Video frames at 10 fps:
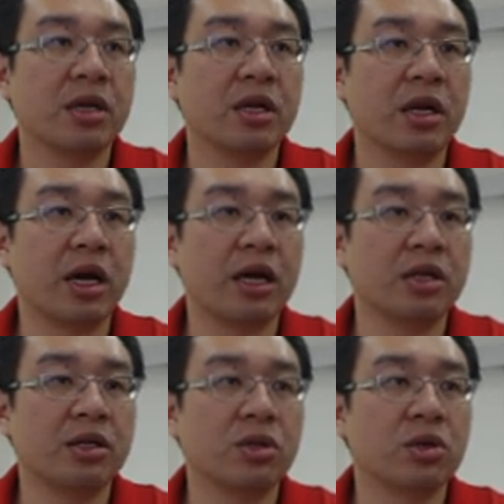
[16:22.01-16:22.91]
knight
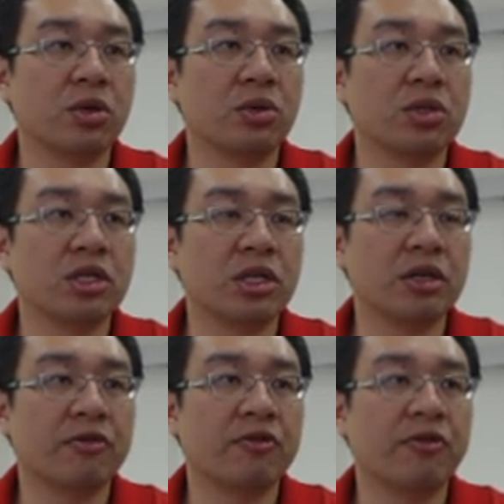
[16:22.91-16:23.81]
to
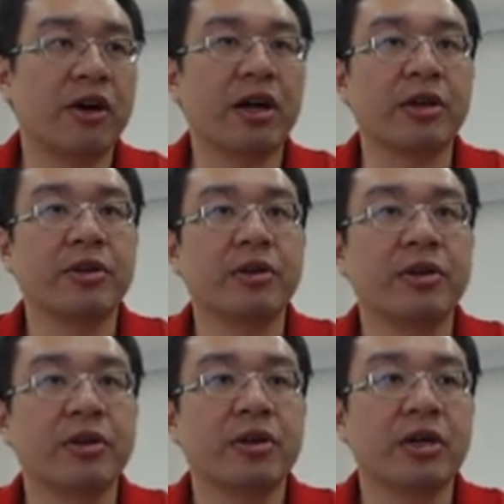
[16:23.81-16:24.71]
c5,
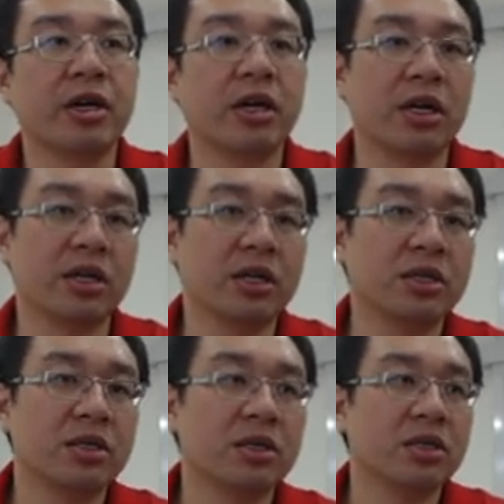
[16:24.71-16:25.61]
and
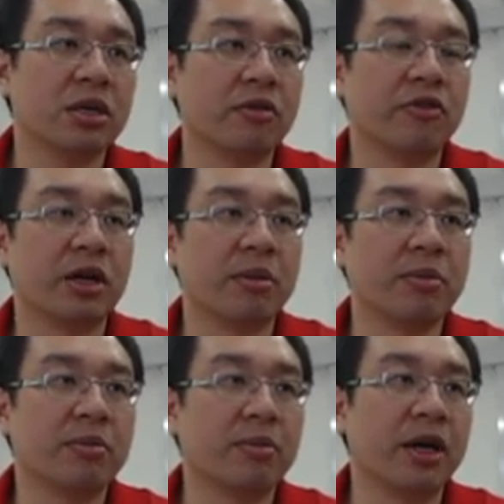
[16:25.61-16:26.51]
this sacrifice
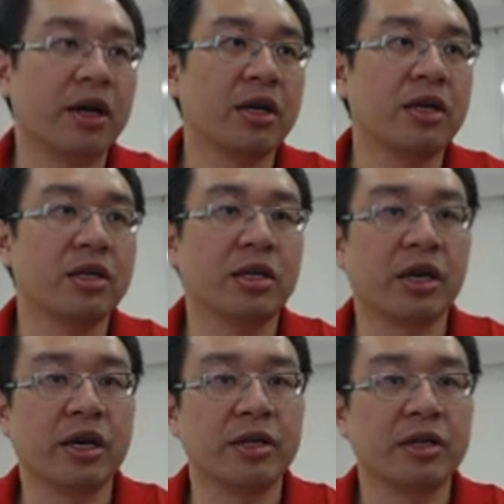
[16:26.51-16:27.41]
back the knight.